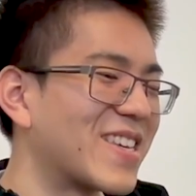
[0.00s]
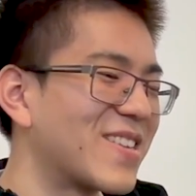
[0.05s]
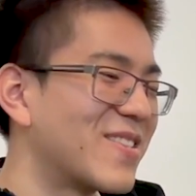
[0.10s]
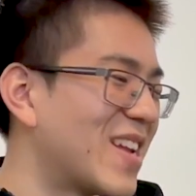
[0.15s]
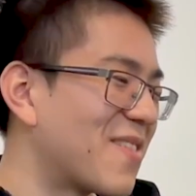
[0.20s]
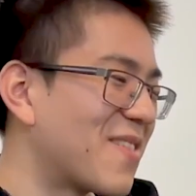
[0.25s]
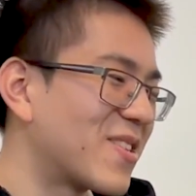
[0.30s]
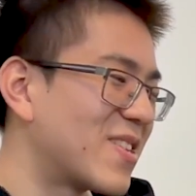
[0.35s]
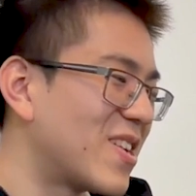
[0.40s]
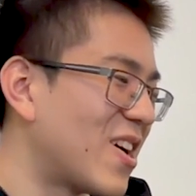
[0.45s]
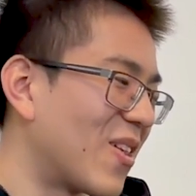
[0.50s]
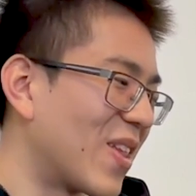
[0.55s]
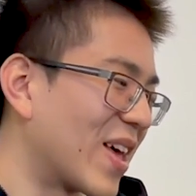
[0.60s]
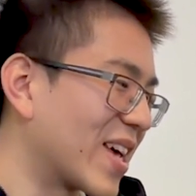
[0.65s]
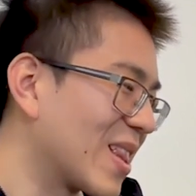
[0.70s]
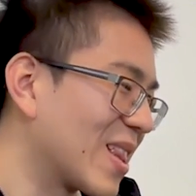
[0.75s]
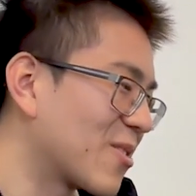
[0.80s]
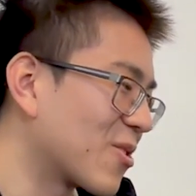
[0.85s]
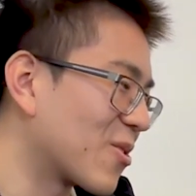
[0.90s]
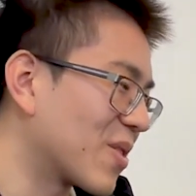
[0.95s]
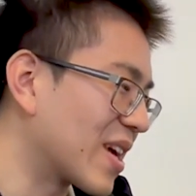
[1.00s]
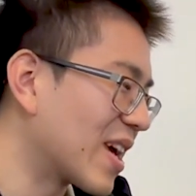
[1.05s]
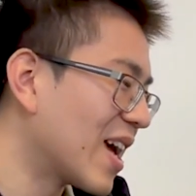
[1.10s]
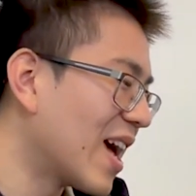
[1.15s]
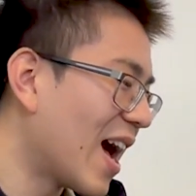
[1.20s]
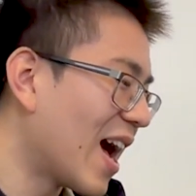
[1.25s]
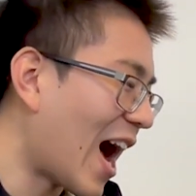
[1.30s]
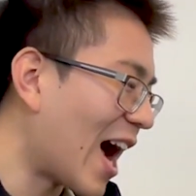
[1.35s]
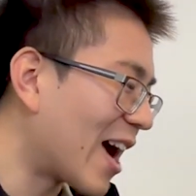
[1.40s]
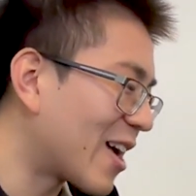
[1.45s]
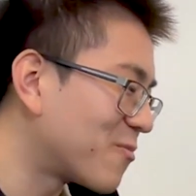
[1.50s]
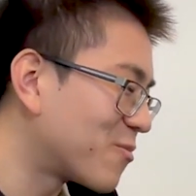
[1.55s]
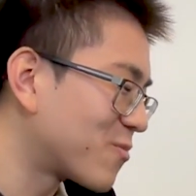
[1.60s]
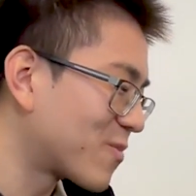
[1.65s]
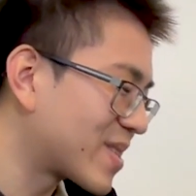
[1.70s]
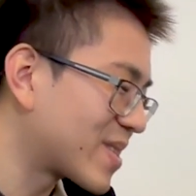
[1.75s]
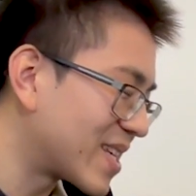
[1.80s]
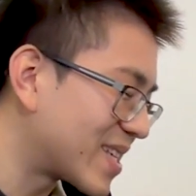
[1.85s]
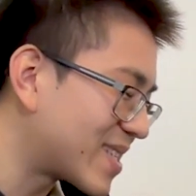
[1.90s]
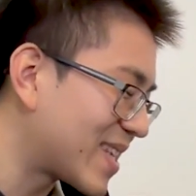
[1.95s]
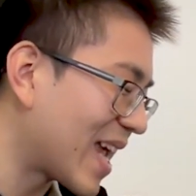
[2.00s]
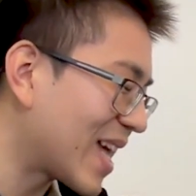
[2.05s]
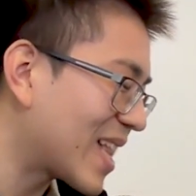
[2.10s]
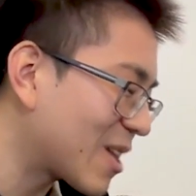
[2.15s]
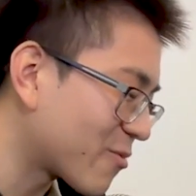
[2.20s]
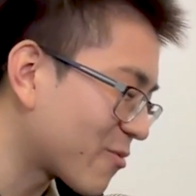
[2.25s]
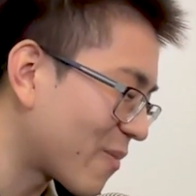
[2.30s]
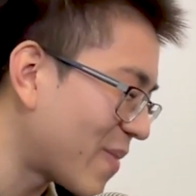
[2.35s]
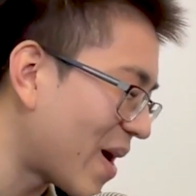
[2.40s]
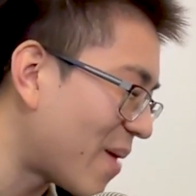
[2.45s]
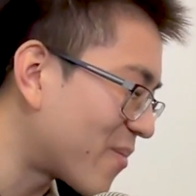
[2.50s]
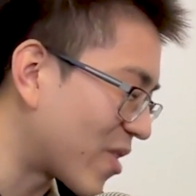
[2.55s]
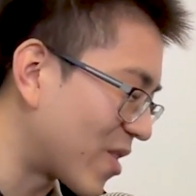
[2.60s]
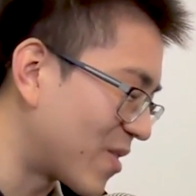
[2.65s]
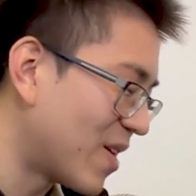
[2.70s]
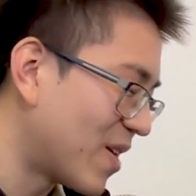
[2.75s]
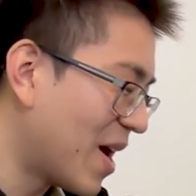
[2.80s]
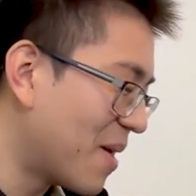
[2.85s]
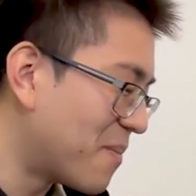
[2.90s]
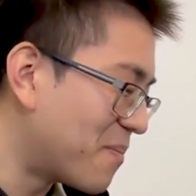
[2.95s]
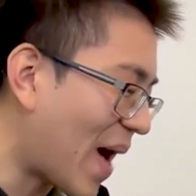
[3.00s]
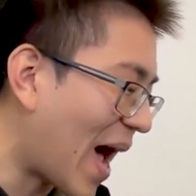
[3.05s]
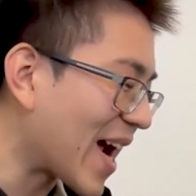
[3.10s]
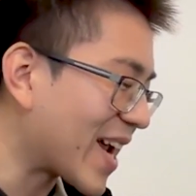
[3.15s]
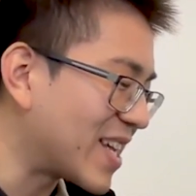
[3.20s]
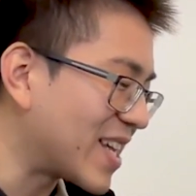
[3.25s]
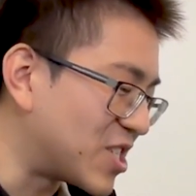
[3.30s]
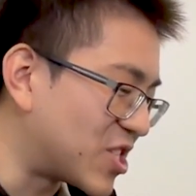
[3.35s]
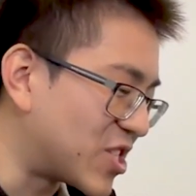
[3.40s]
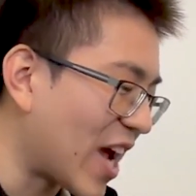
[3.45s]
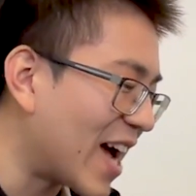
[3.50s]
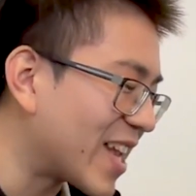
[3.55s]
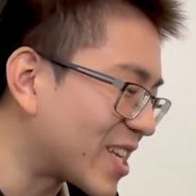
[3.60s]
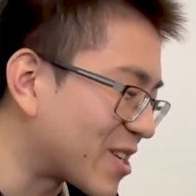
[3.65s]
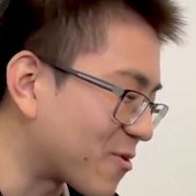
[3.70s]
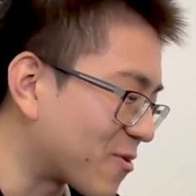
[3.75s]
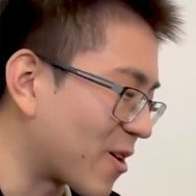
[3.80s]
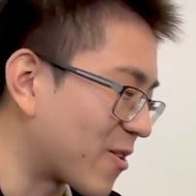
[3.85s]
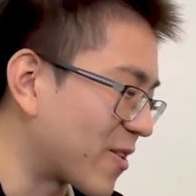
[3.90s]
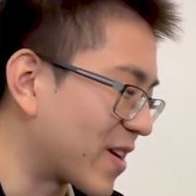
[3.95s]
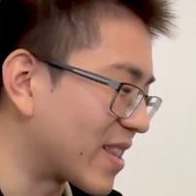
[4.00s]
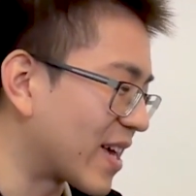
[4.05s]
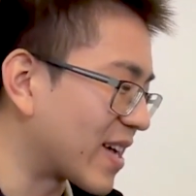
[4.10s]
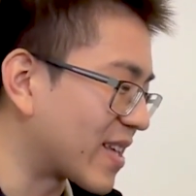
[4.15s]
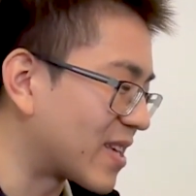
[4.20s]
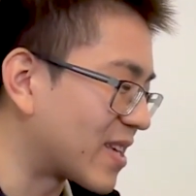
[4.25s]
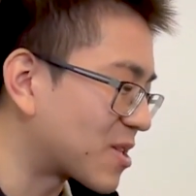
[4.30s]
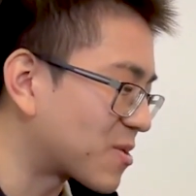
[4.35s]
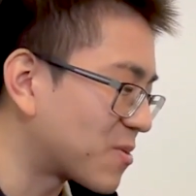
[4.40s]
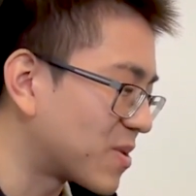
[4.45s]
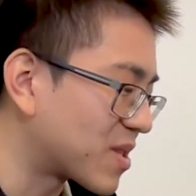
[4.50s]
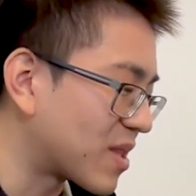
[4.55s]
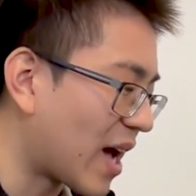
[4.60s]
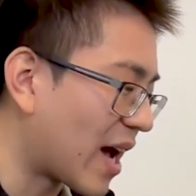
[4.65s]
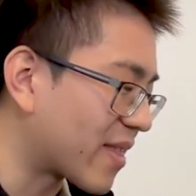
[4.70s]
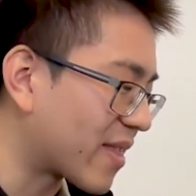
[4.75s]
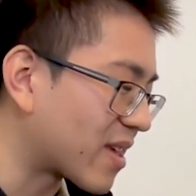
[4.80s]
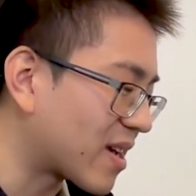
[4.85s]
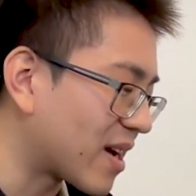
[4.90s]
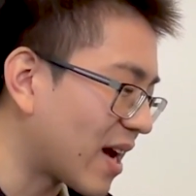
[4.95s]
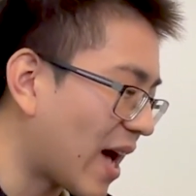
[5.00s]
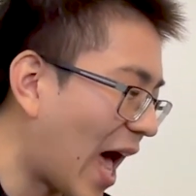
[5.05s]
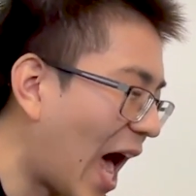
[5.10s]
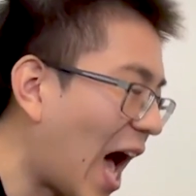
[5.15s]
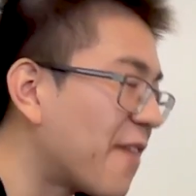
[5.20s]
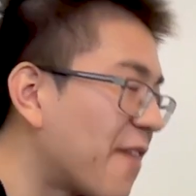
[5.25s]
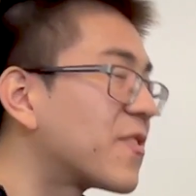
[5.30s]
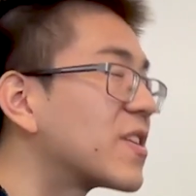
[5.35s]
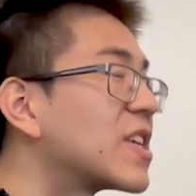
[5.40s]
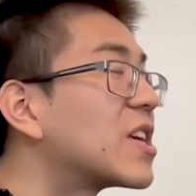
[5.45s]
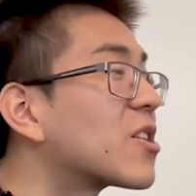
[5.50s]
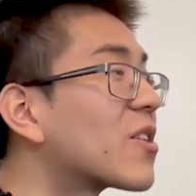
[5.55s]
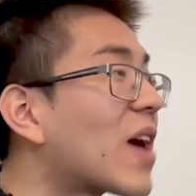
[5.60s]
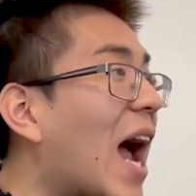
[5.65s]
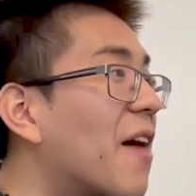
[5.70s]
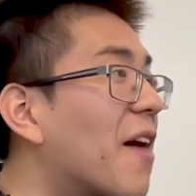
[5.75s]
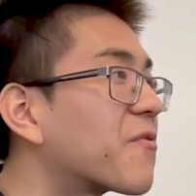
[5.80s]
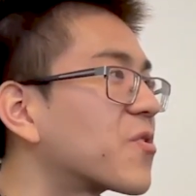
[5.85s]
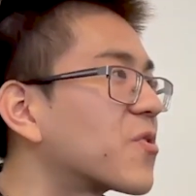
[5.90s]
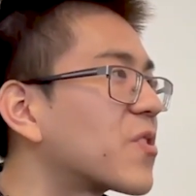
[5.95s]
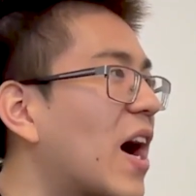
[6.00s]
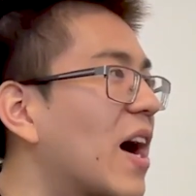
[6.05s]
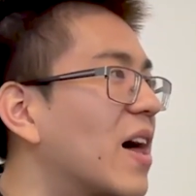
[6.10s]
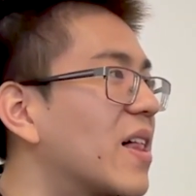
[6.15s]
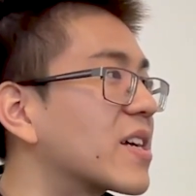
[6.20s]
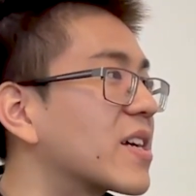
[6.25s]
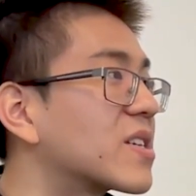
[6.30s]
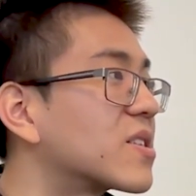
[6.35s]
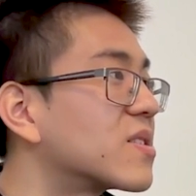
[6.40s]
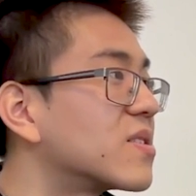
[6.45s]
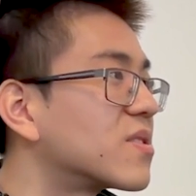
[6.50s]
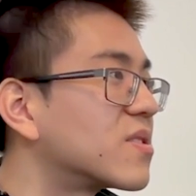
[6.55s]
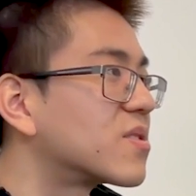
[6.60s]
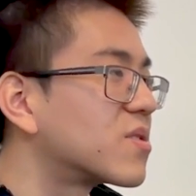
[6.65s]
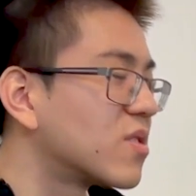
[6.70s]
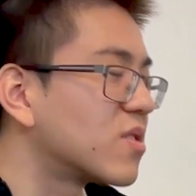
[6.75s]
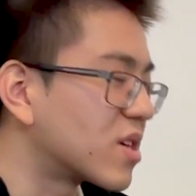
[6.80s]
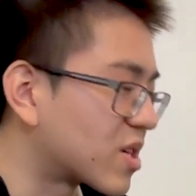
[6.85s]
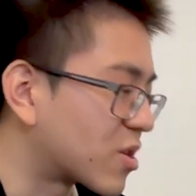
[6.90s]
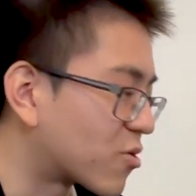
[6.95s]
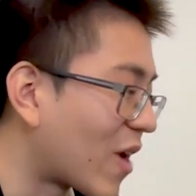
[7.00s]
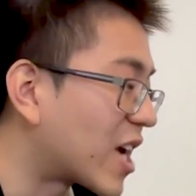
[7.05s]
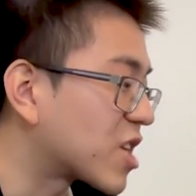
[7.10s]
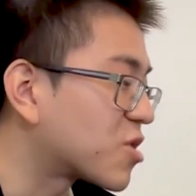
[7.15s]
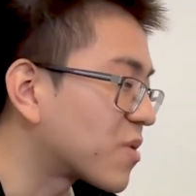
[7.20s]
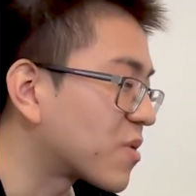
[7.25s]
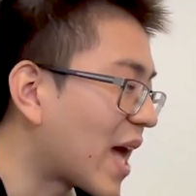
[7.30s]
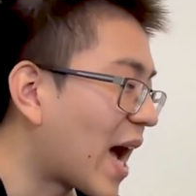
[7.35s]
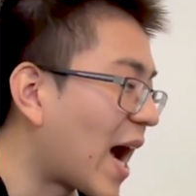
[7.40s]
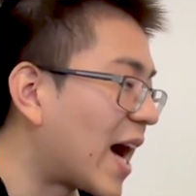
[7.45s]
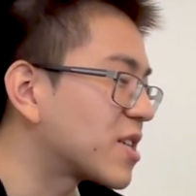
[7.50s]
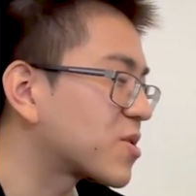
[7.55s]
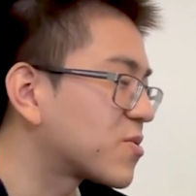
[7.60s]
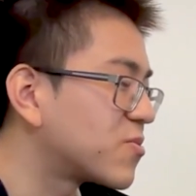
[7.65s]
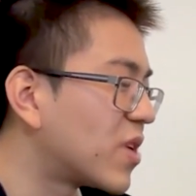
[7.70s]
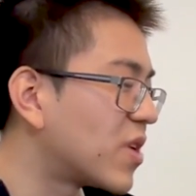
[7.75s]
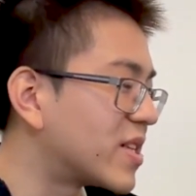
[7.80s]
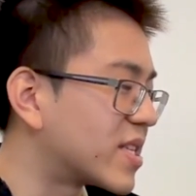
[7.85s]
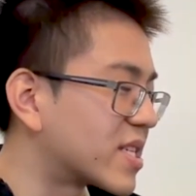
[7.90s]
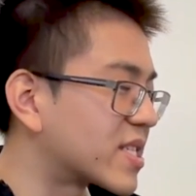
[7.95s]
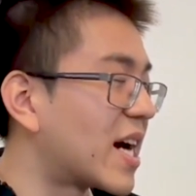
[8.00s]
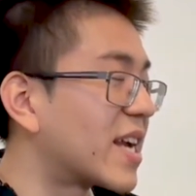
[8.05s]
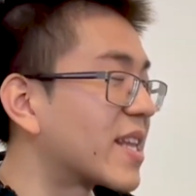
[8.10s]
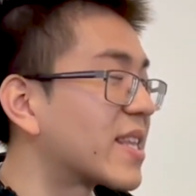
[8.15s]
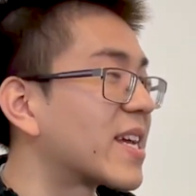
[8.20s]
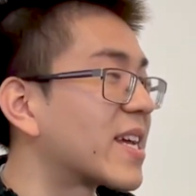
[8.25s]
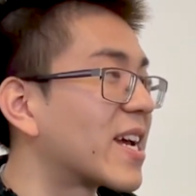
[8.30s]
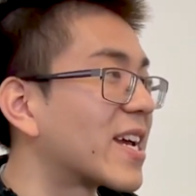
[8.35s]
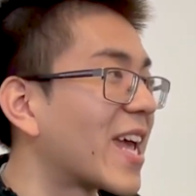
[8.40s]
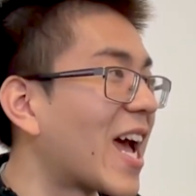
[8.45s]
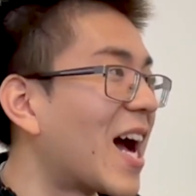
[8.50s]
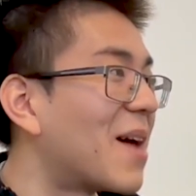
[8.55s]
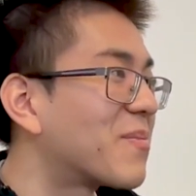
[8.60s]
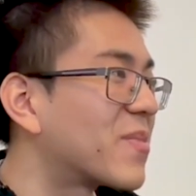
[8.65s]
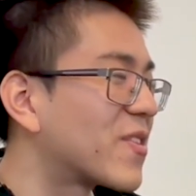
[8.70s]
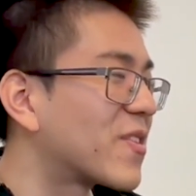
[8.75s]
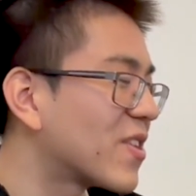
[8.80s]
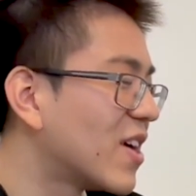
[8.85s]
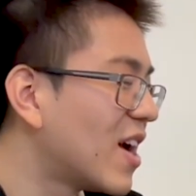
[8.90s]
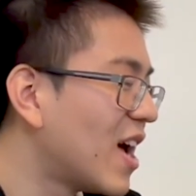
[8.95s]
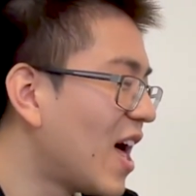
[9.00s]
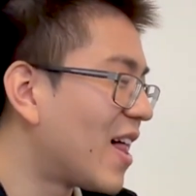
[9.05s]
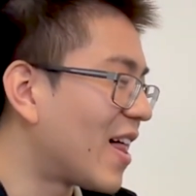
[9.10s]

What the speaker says: you never know. Like literally, I distinctly remember back in January, like this was I think half a year after I like graduated high school and decided to take a gap year.